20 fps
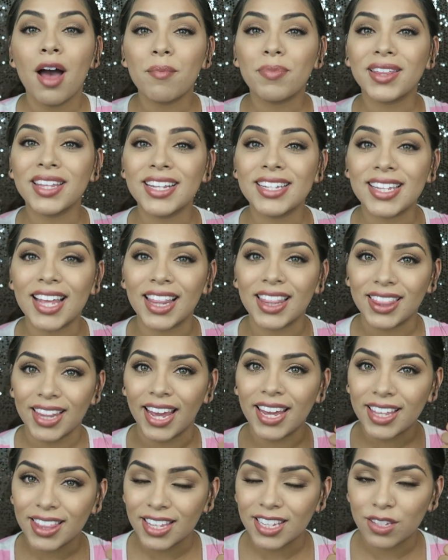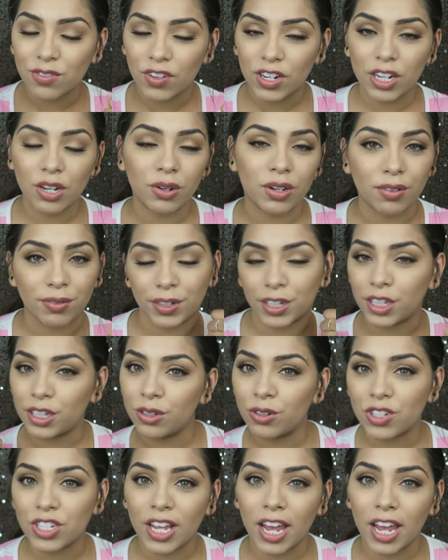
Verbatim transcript: please like this video, give it a huge